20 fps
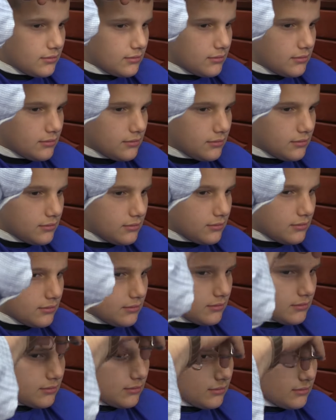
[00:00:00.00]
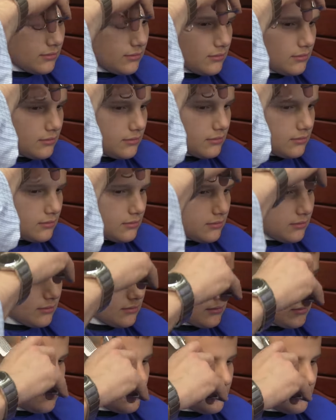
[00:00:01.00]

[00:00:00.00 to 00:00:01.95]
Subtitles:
Nothing is said.